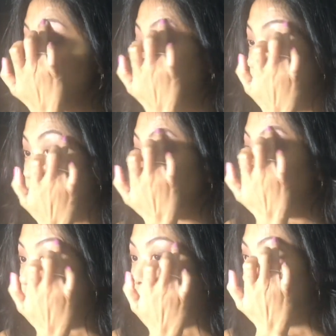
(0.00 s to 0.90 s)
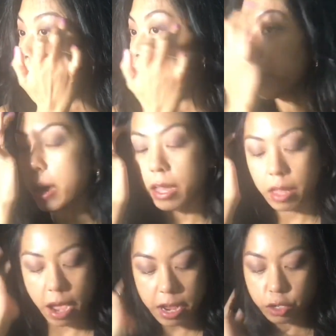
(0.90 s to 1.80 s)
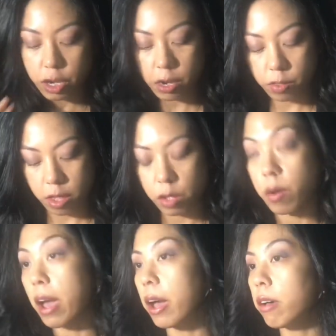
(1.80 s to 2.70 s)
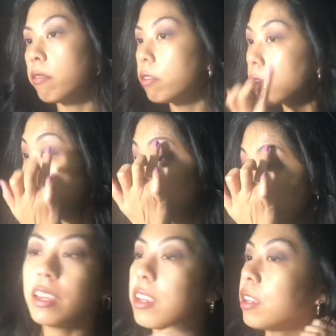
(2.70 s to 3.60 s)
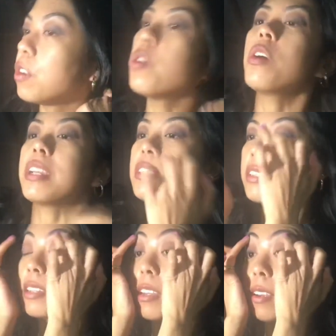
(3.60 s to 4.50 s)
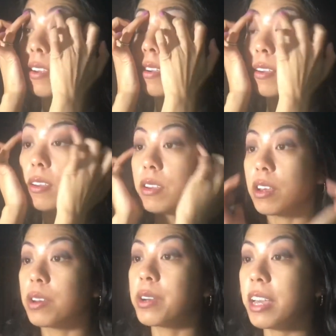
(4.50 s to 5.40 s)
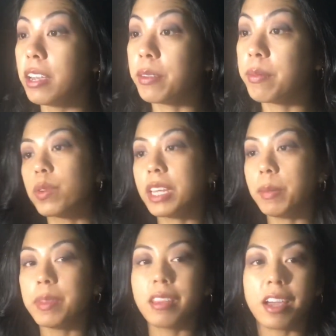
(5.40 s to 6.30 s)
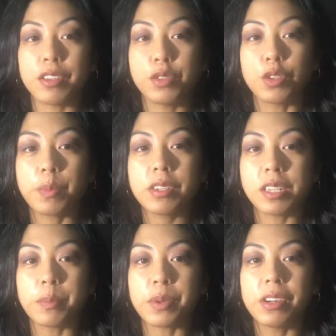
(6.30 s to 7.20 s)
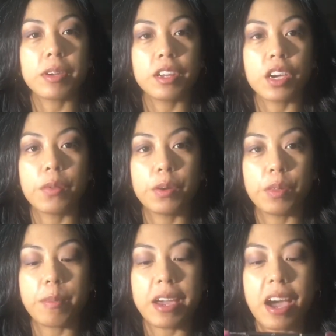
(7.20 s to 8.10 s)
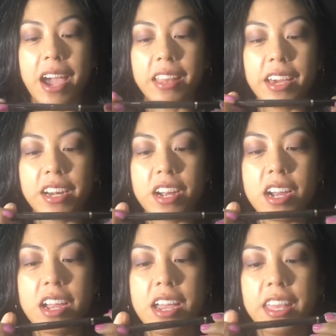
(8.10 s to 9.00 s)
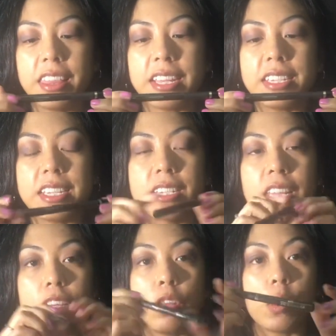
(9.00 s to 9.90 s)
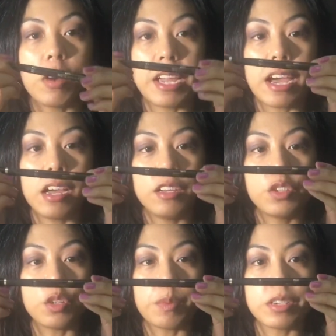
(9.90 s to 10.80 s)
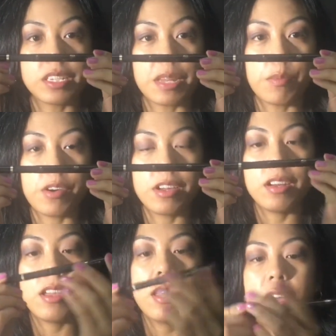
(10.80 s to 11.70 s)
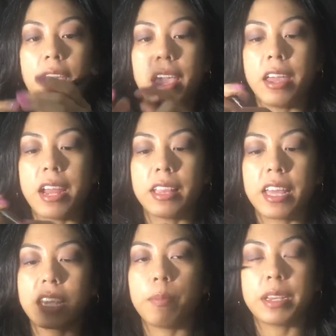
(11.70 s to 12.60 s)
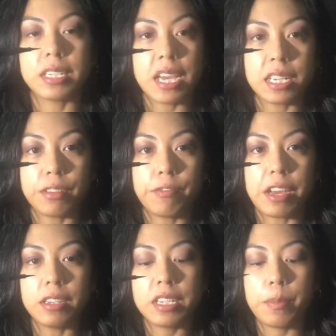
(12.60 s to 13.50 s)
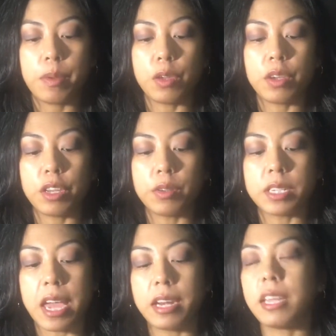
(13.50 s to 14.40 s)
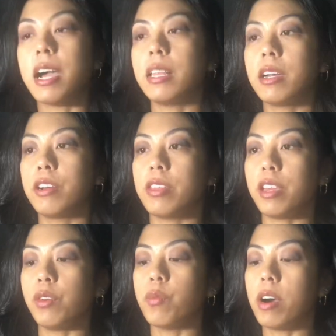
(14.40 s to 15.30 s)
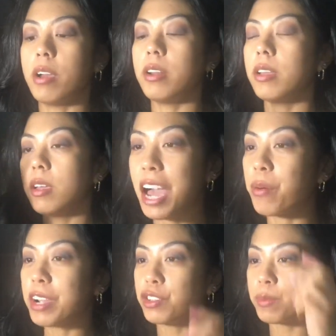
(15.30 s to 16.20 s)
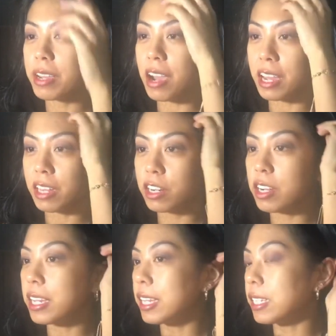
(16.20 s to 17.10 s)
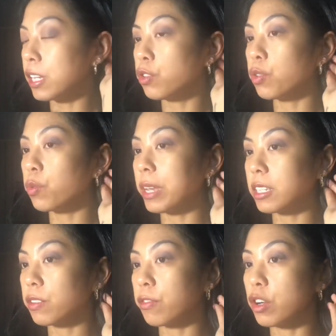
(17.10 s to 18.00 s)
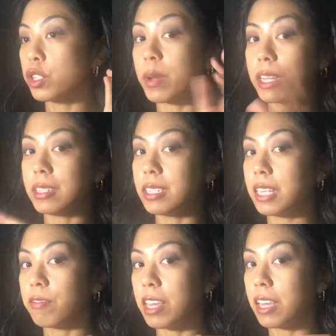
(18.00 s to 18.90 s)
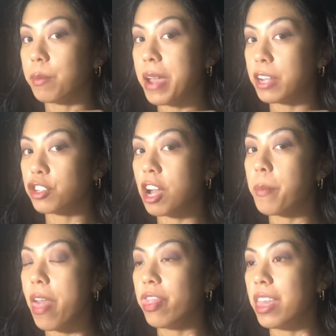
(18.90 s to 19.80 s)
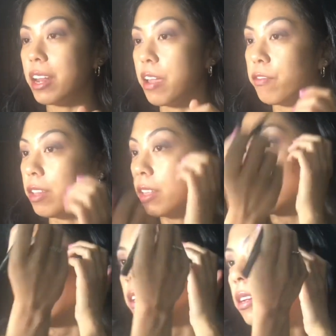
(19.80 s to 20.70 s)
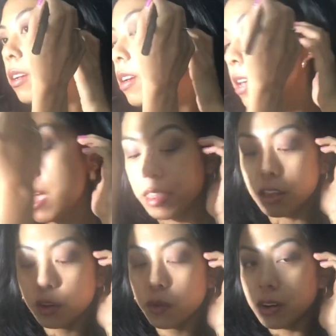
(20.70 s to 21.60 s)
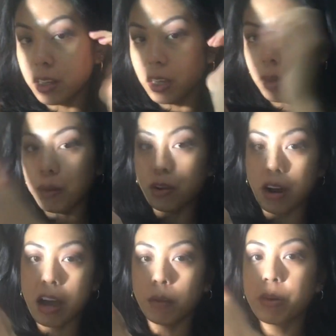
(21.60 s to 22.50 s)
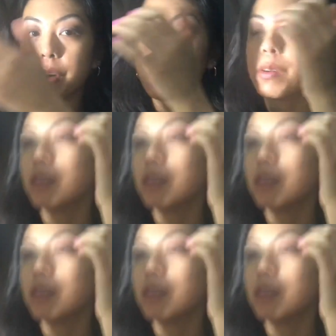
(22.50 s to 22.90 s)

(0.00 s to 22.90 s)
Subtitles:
any white or pale eyeshadow that you have. Nice. Okay, we're keeping the eyes super simple. I'm gonna go in with my eyeliner. This is the L'Oreal Super Slim one, and I like it because it has a felt tip, but you can use any eyeliner that you want. How I do my eyeliner is I do the wings first so I can see if they can match up, and then I fill it in. And then you wanna keep your elbow